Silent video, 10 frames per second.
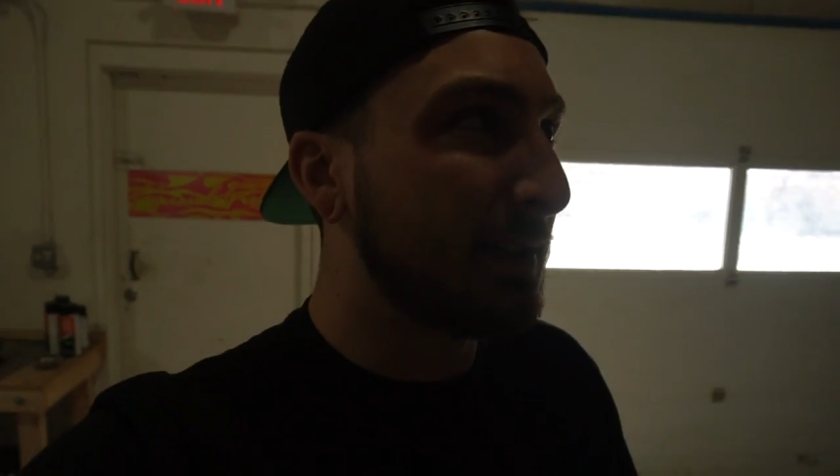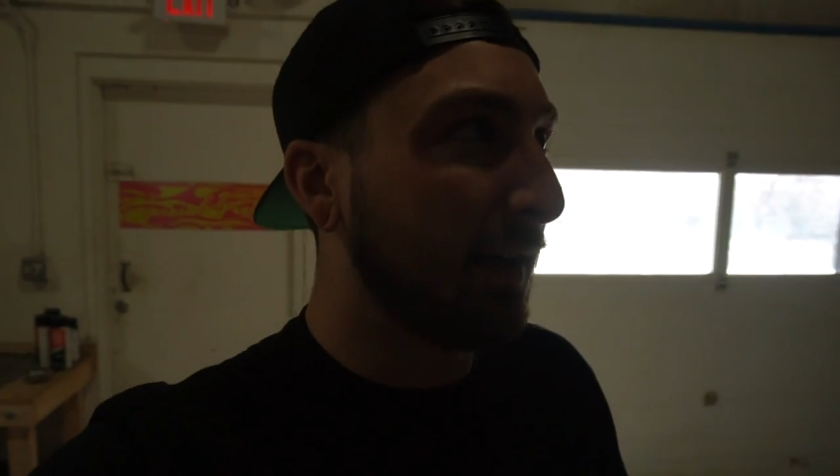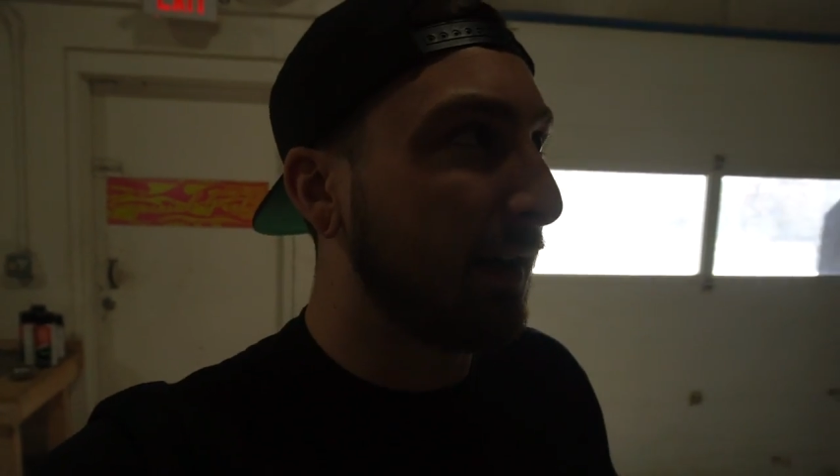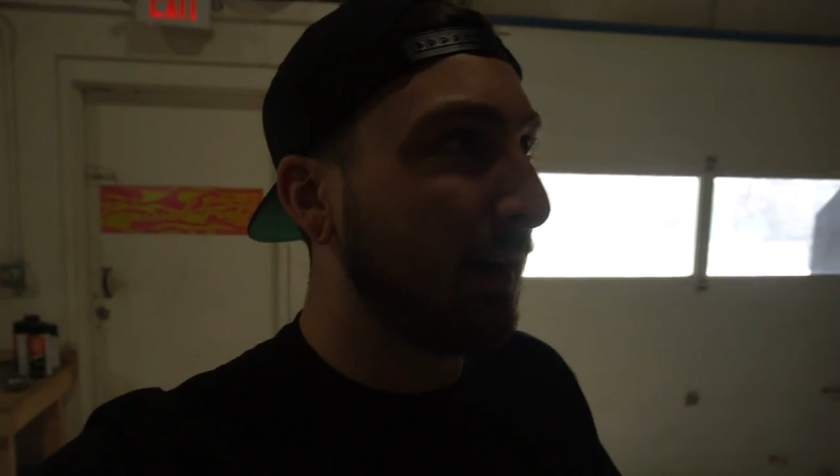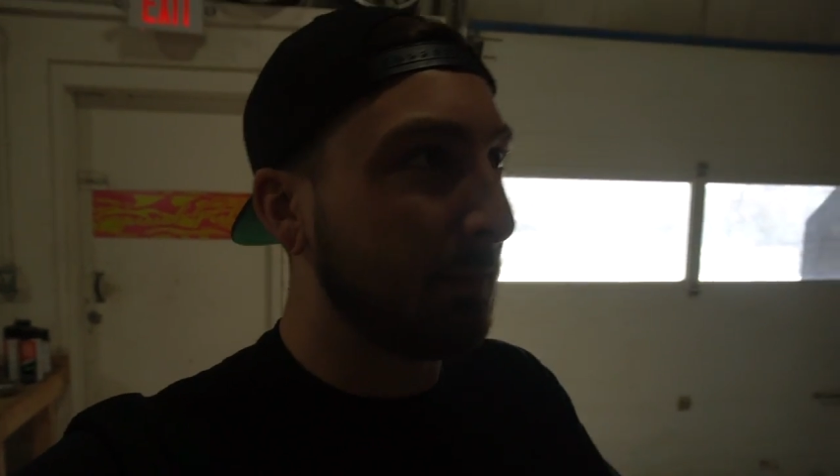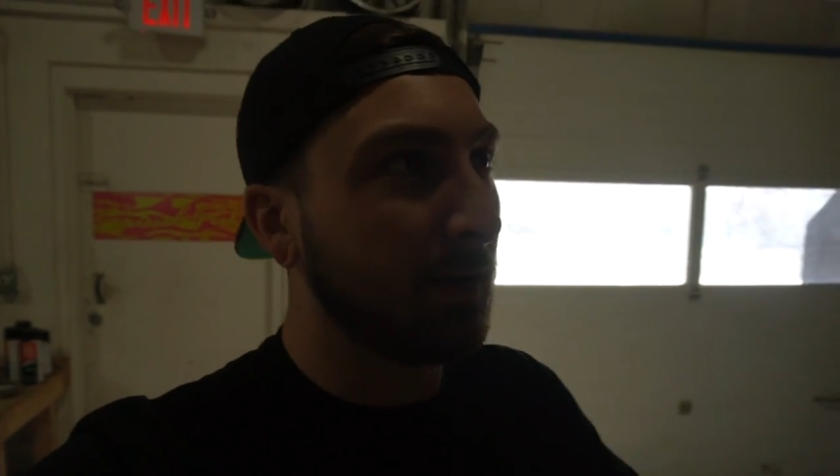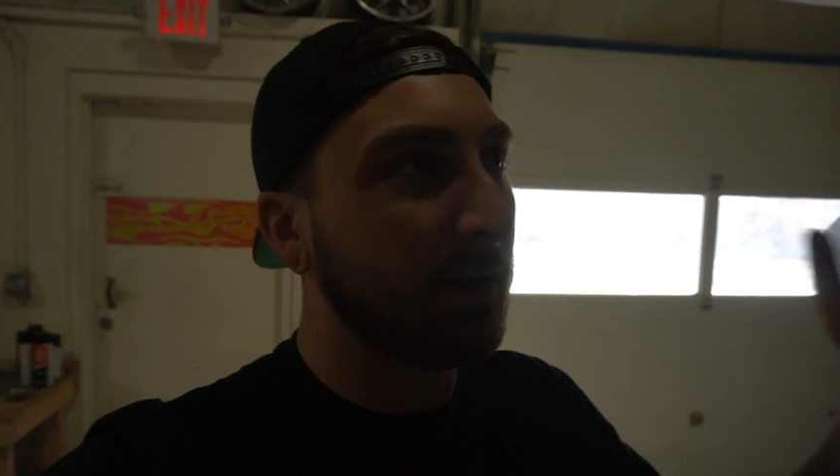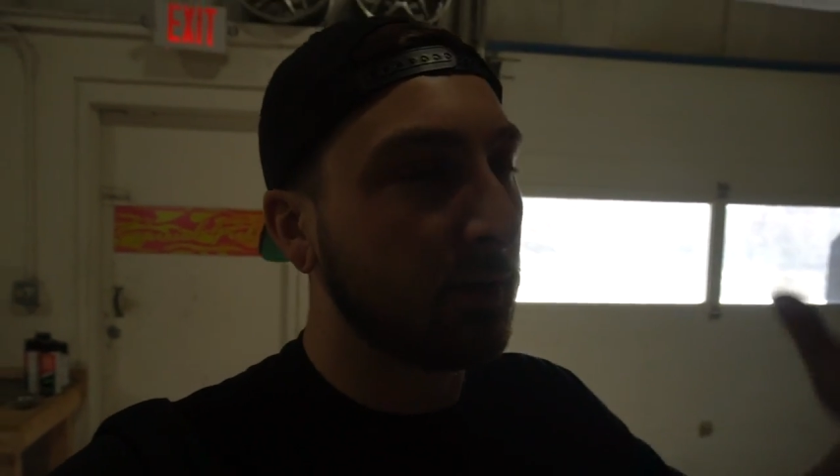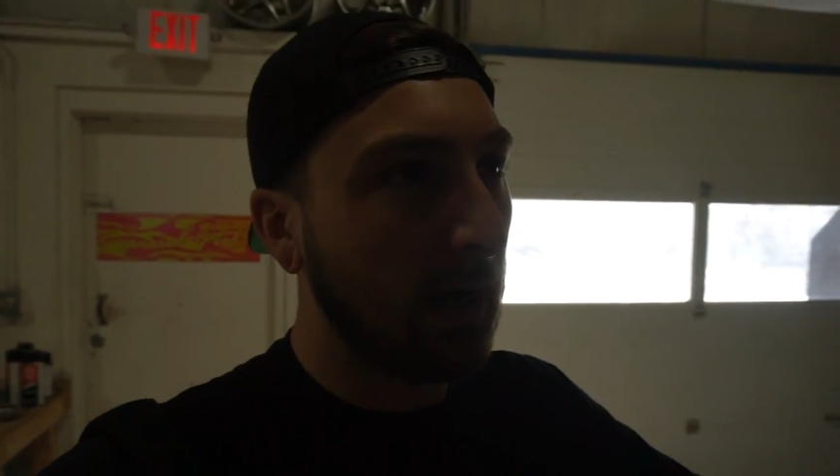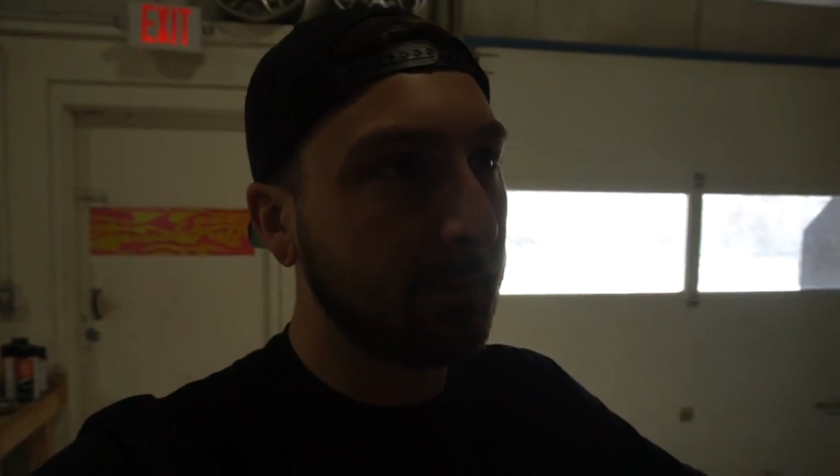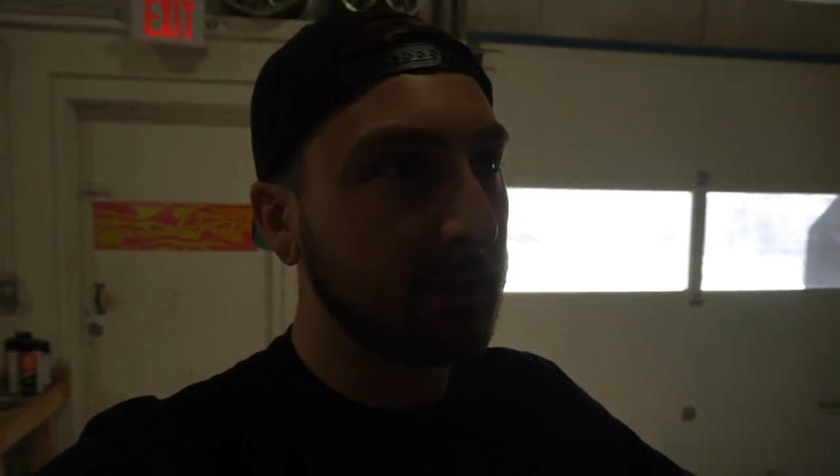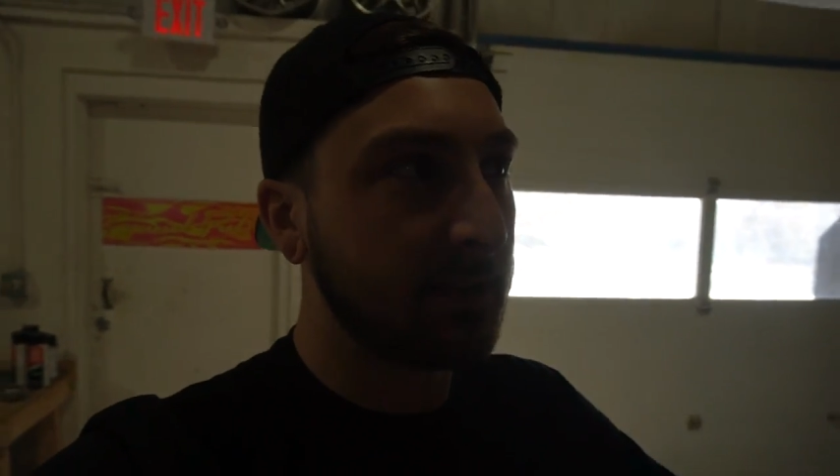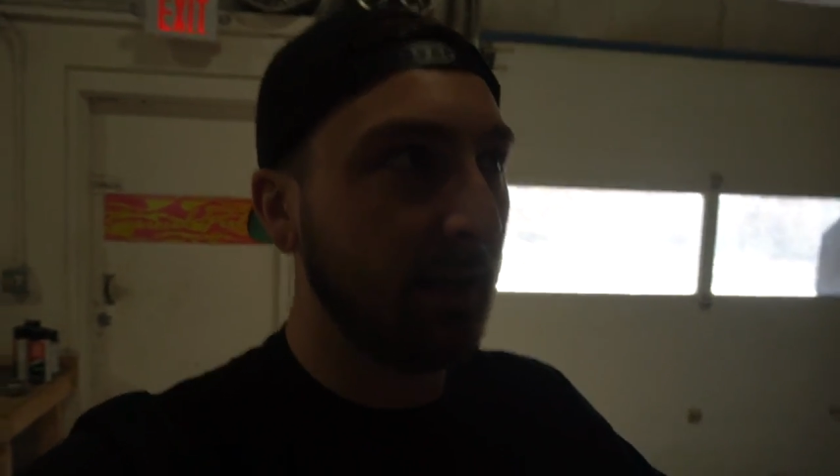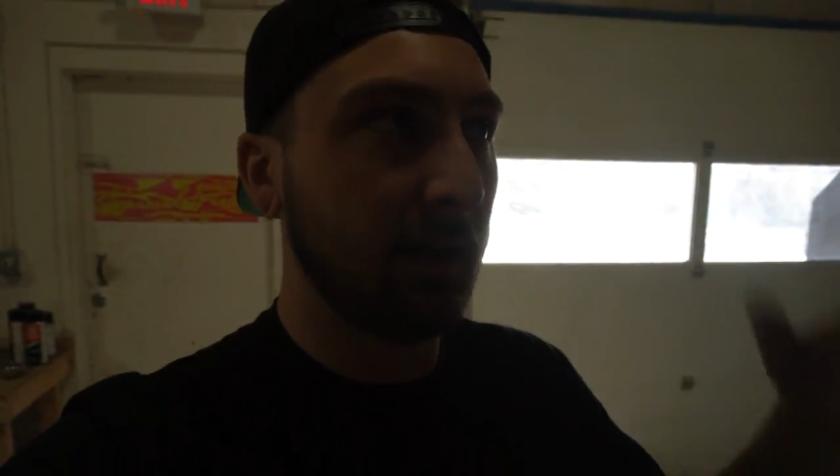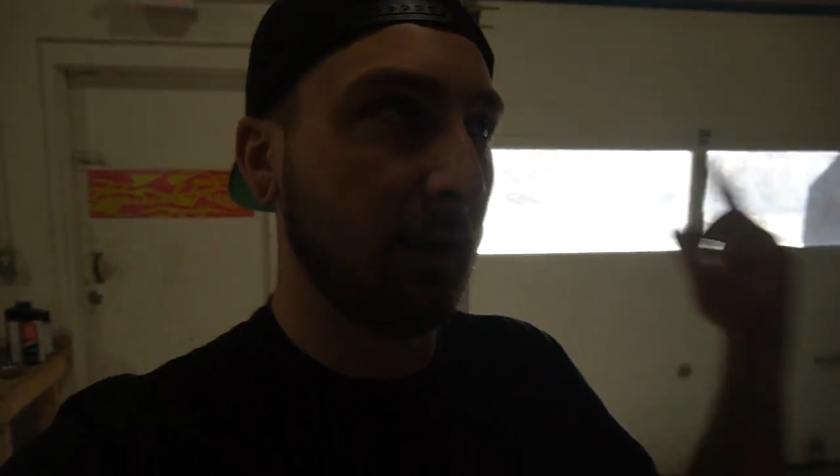suck it up, drop this
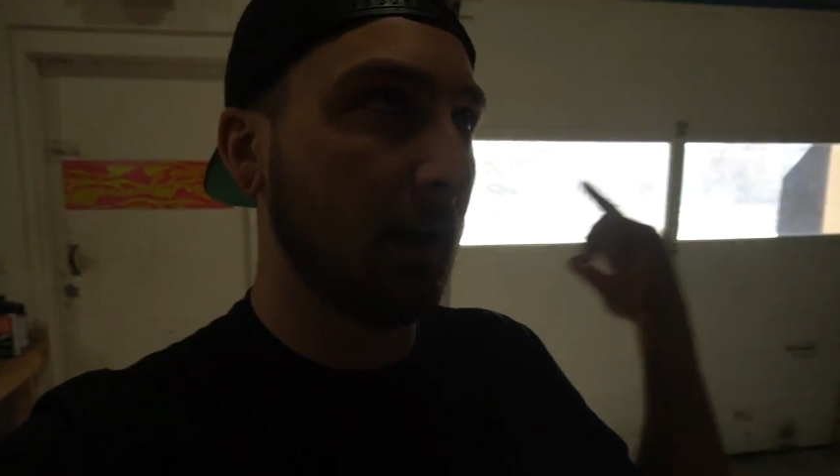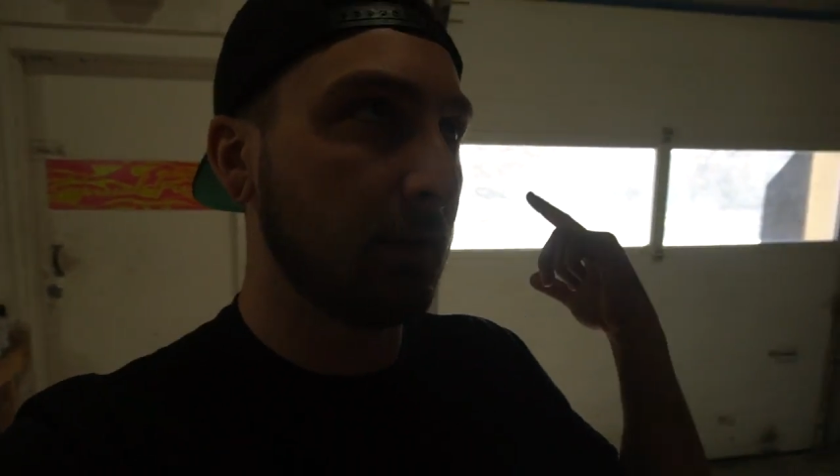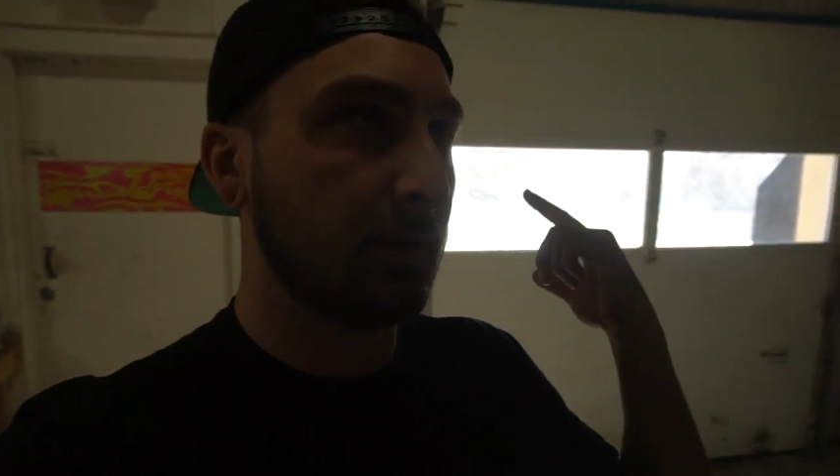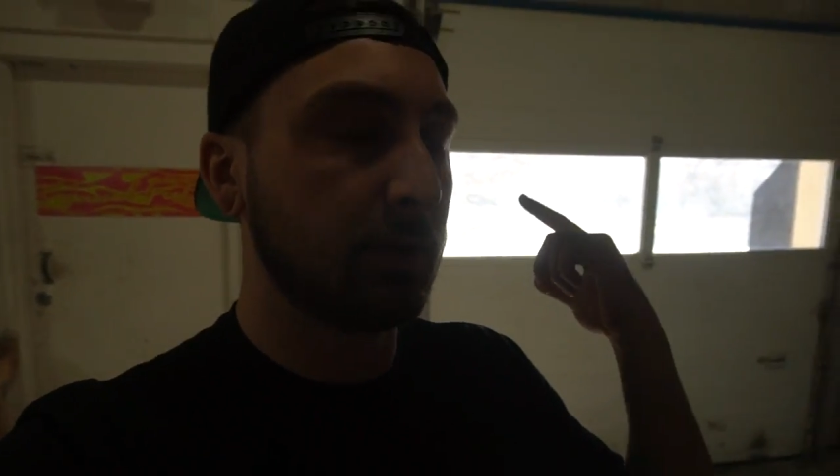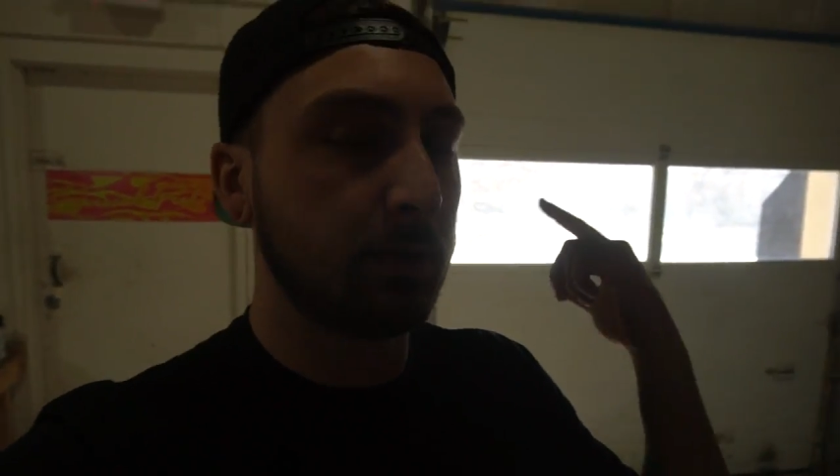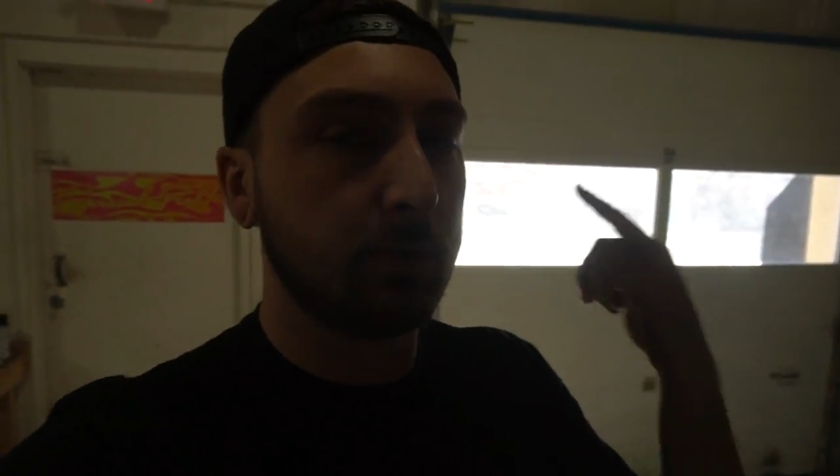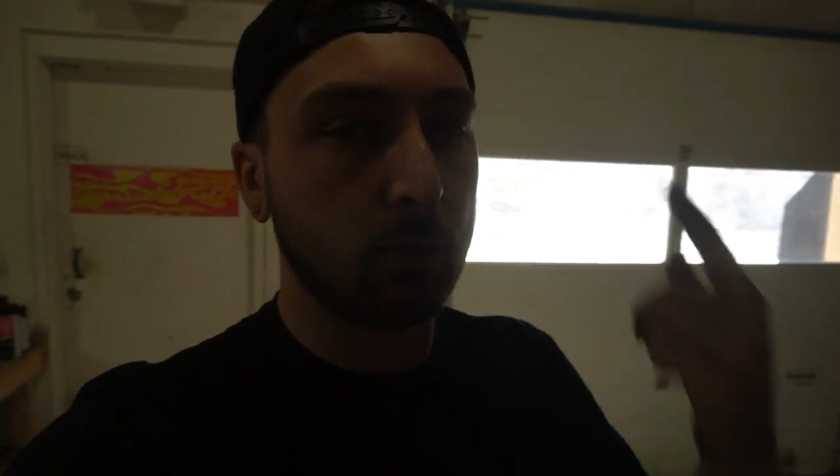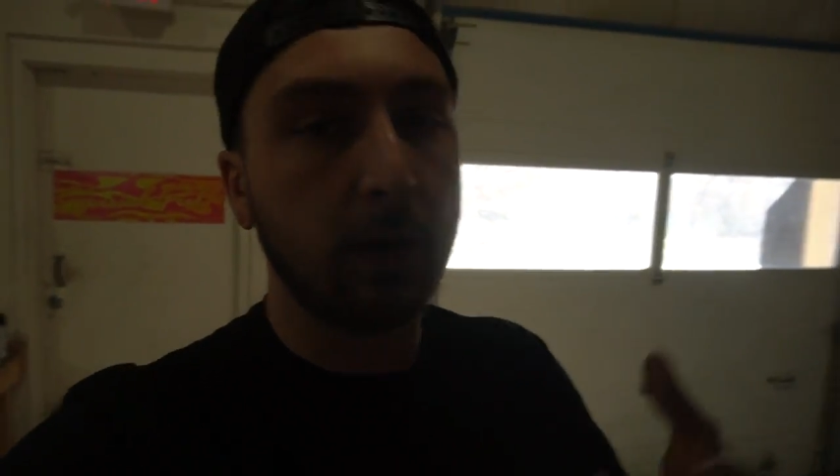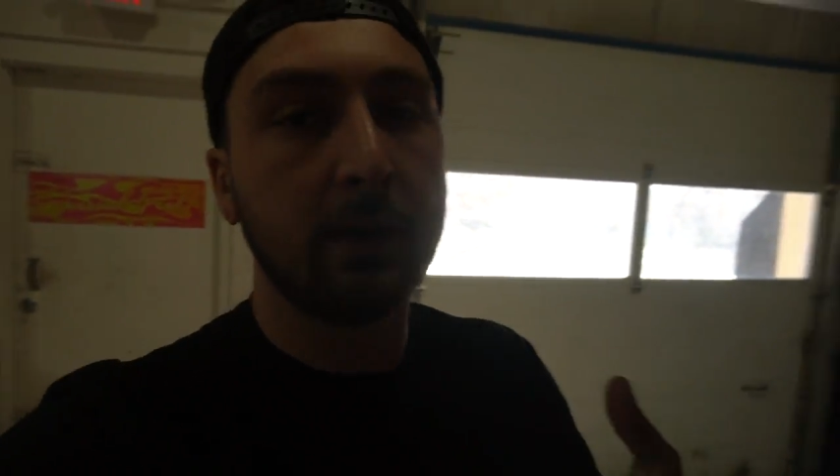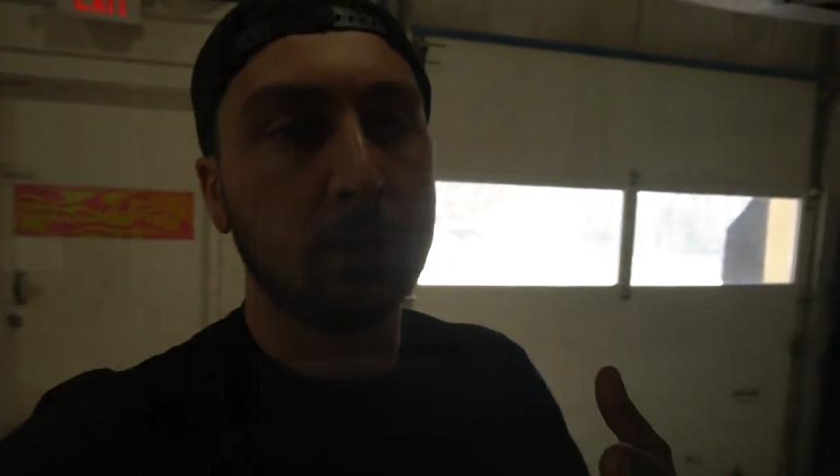thing, and get straight